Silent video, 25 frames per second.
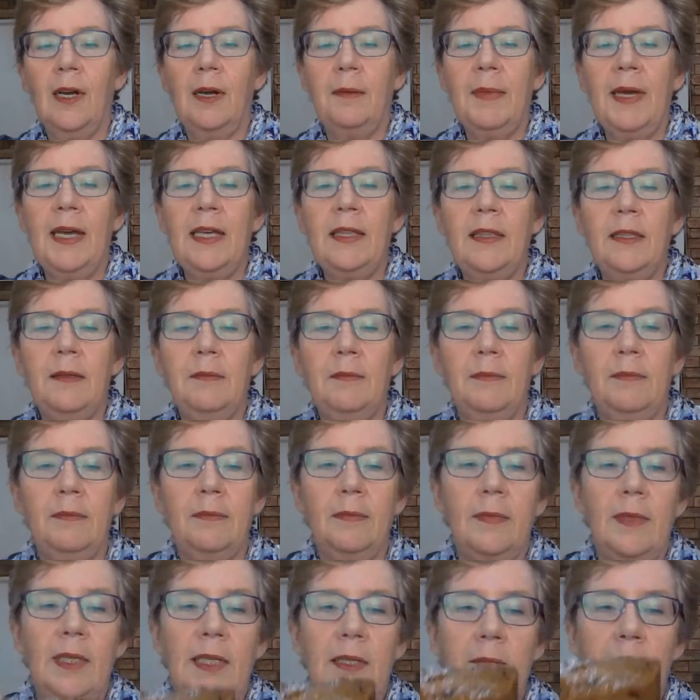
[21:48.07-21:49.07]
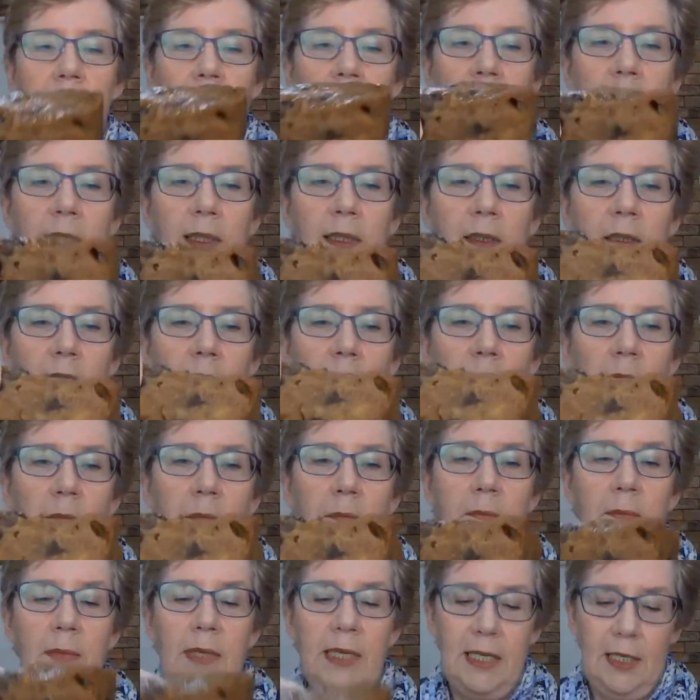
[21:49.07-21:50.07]
I made them in my little
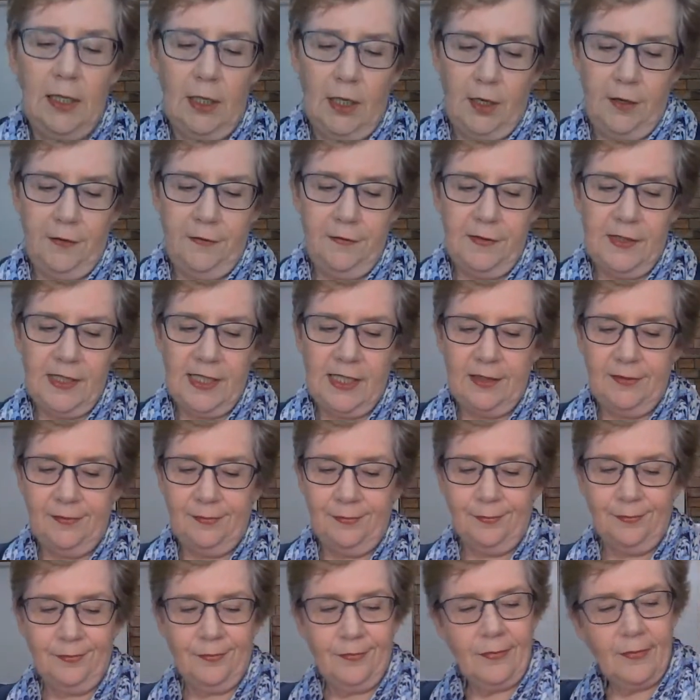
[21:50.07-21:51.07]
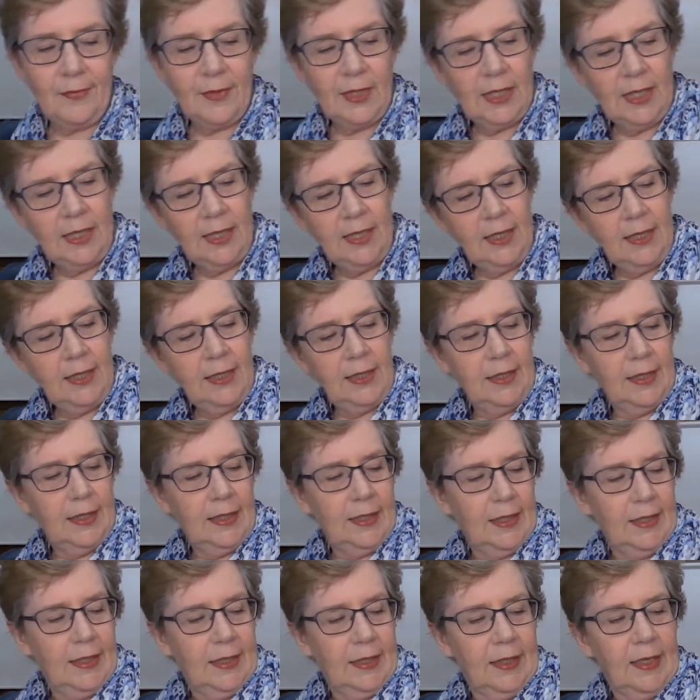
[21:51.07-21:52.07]
mini loaf tin.
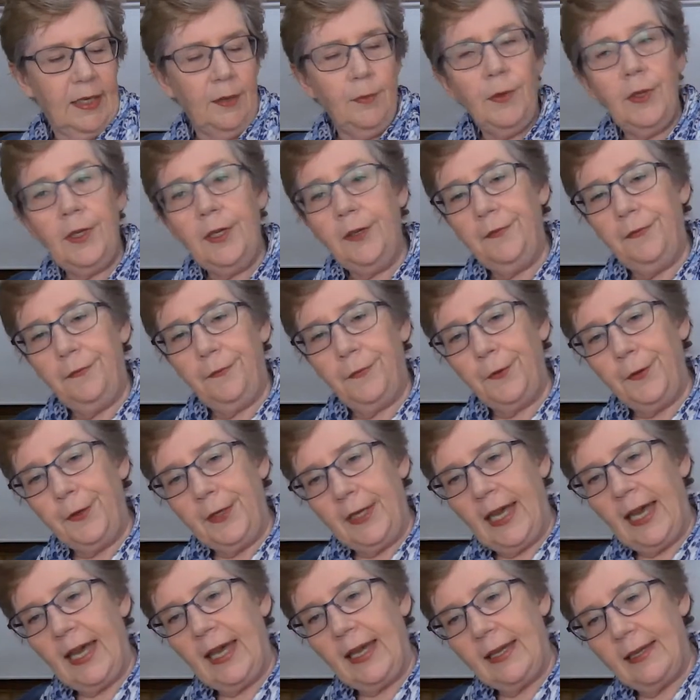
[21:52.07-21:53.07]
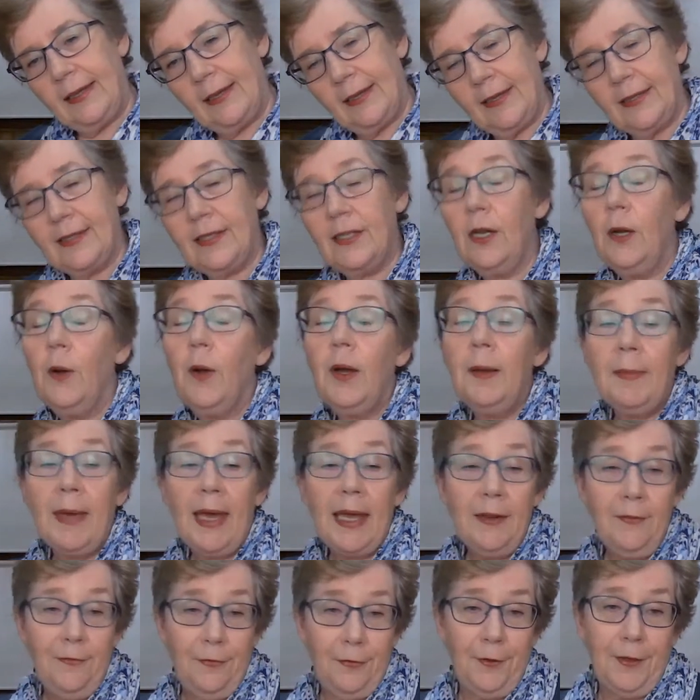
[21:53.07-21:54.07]
He wanted fruitcake, so I
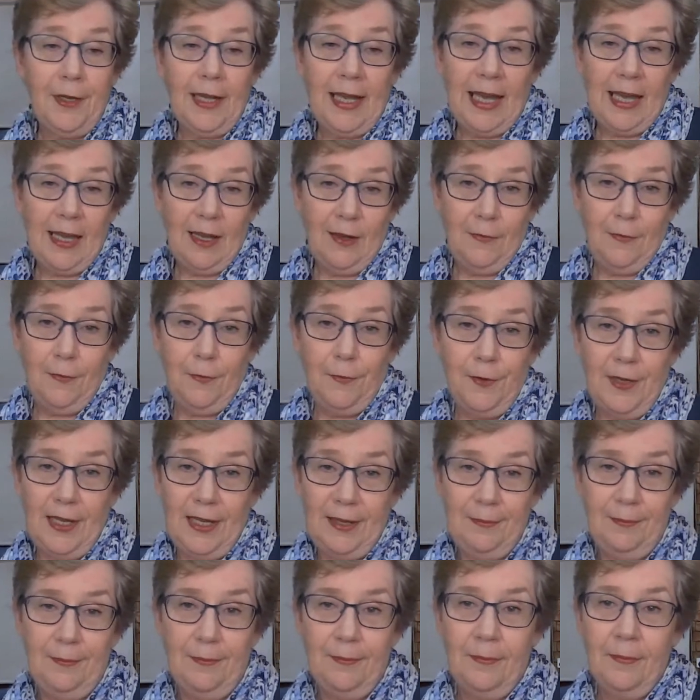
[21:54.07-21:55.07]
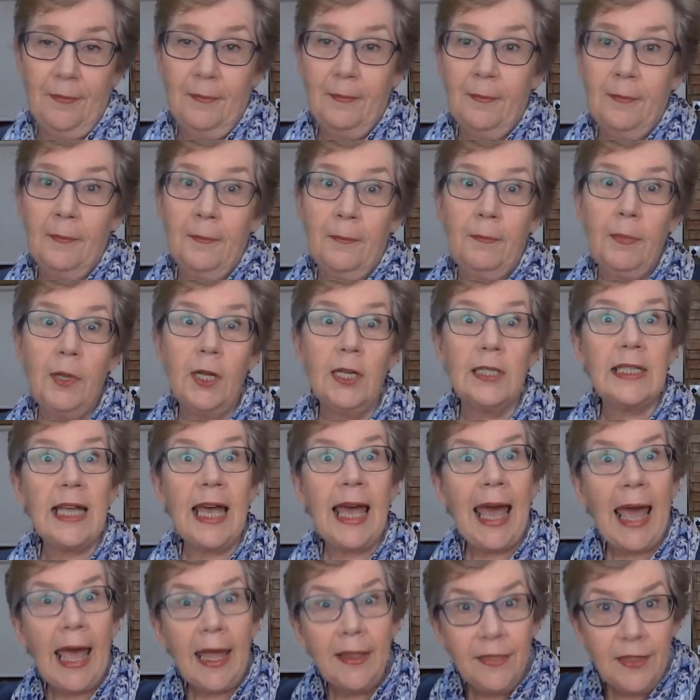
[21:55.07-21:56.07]
made fruitcake for him because
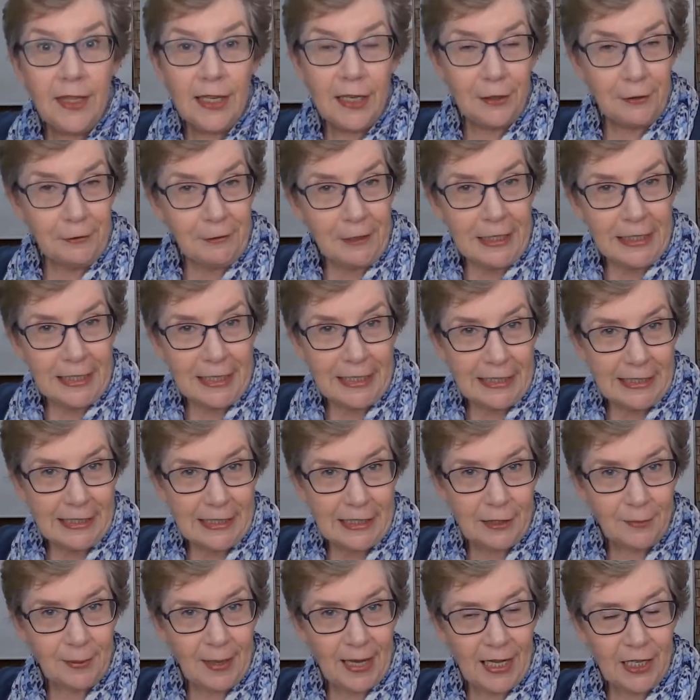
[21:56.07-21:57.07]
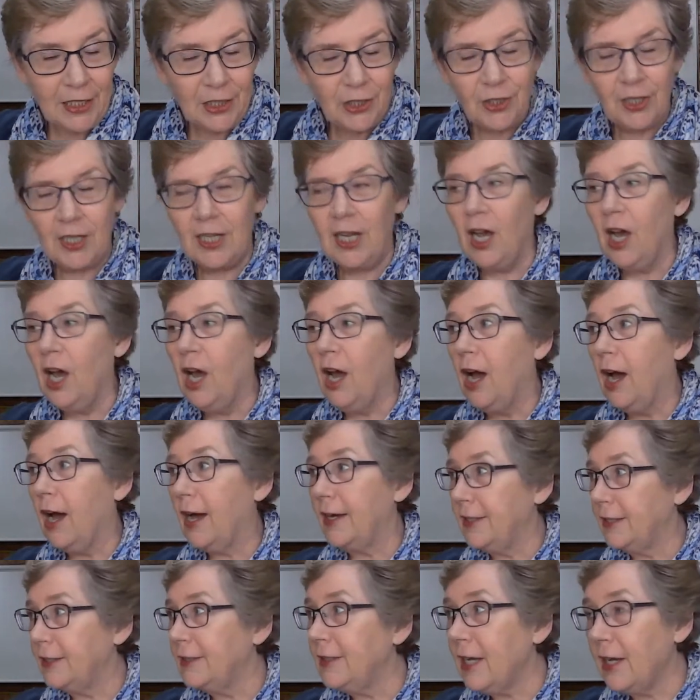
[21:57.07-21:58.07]
I had the ingredients in the pantry.
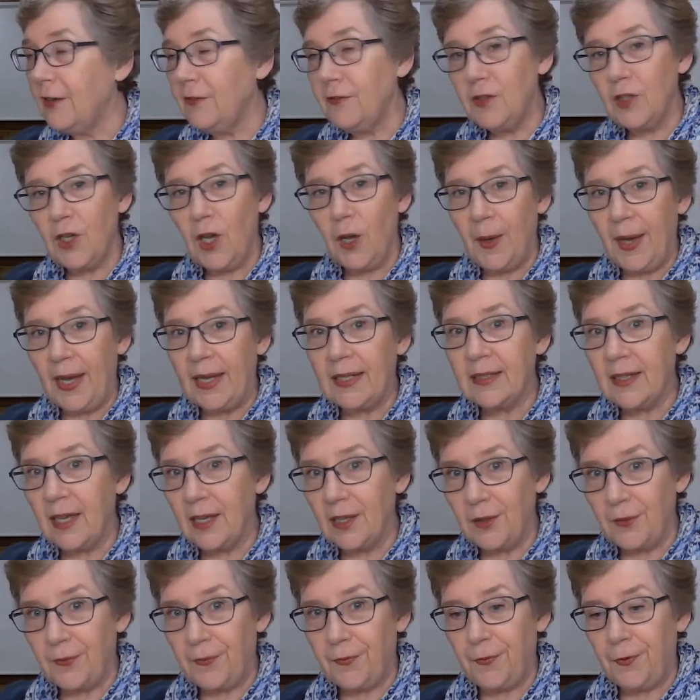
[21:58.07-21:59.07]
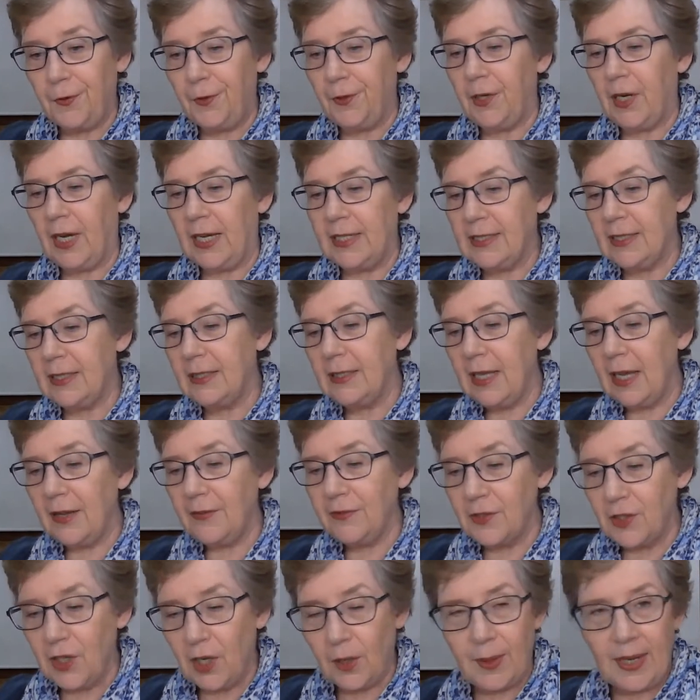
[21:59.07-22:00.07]
I didn't have to go out and get the fruit. I didn't
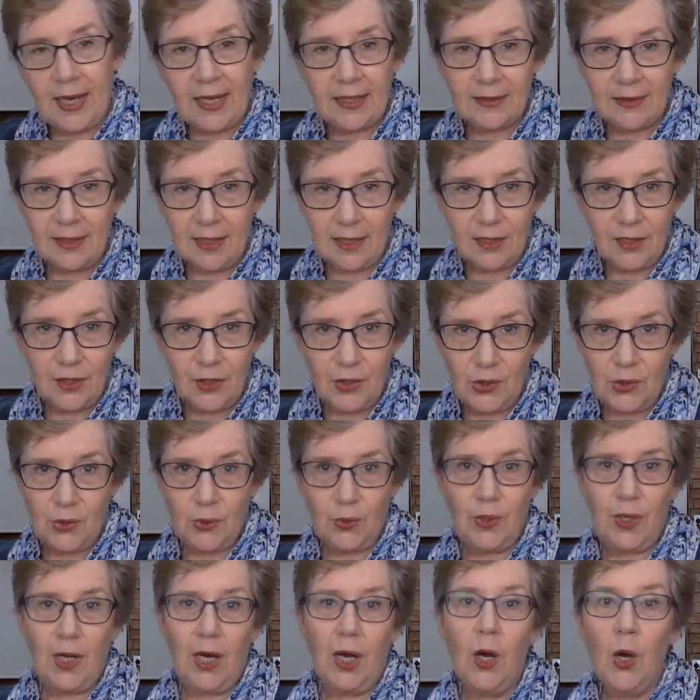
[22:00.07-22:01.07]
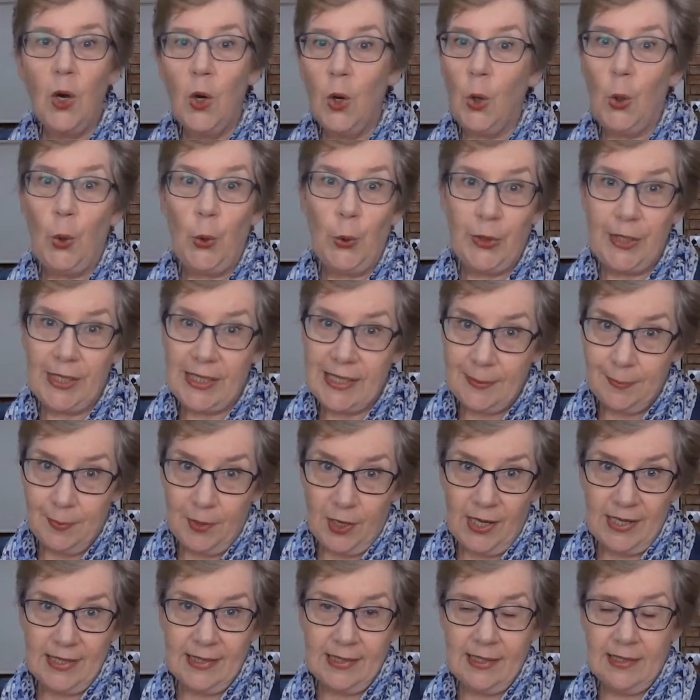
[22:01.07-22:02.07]
have to go out and get the sugar or the
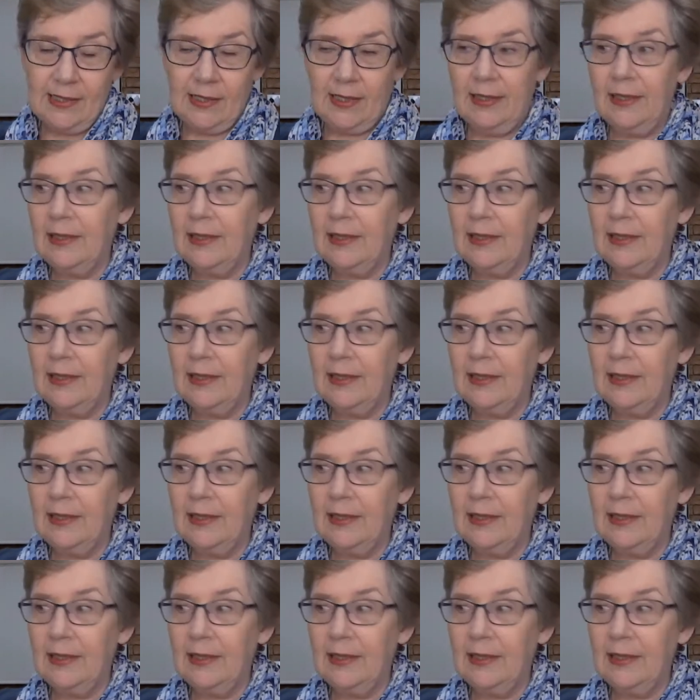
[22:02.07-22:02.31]
spices.